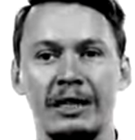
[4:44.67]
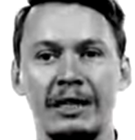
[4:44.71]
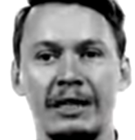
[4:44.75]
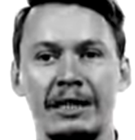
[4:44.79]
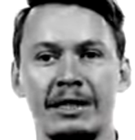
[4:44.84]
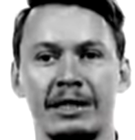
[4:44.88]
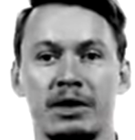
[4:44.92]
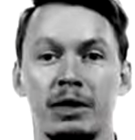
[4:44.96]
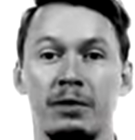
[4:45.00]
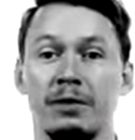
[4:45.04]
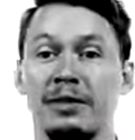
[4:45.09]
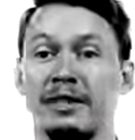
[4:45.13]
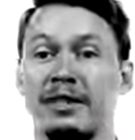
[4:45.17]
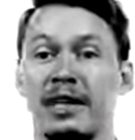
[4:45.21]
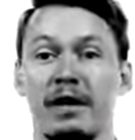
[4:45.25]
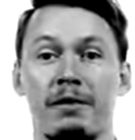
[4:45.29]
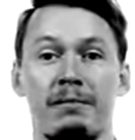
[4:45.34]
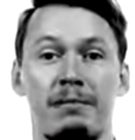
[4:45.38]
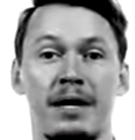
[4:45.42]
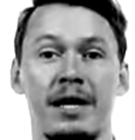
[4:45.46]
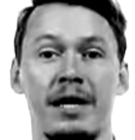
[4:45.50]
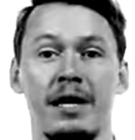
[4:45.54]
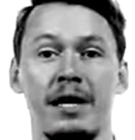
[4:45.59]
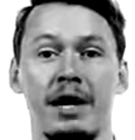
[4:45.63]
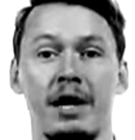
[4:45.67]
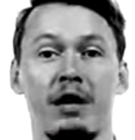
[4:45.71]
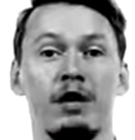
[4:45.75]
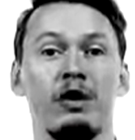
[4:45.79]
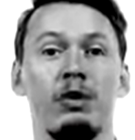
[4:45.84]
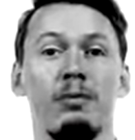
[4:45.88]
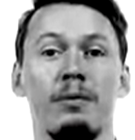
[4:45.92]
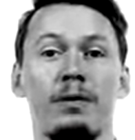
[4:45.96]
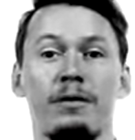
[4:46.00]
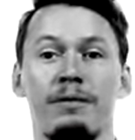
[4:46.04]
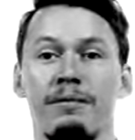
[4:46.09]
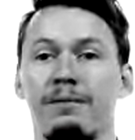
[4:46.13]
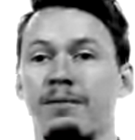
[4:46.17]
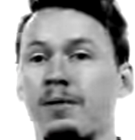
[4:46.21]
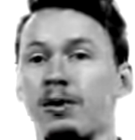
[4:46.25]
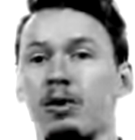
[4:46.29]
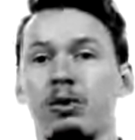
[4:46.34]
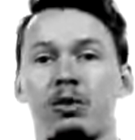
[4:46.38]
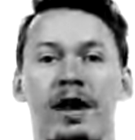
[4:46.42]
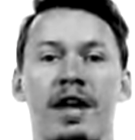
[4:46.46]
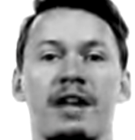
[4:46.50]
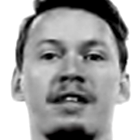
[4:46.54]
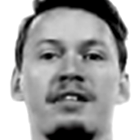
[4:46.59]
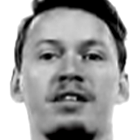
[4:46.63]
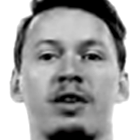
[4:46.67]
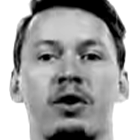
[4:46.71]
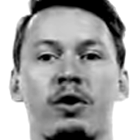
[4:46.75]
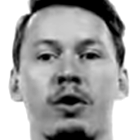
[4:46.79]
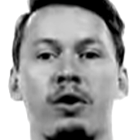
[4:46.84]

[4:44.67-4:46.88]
So instead of being a little bit fuller and outside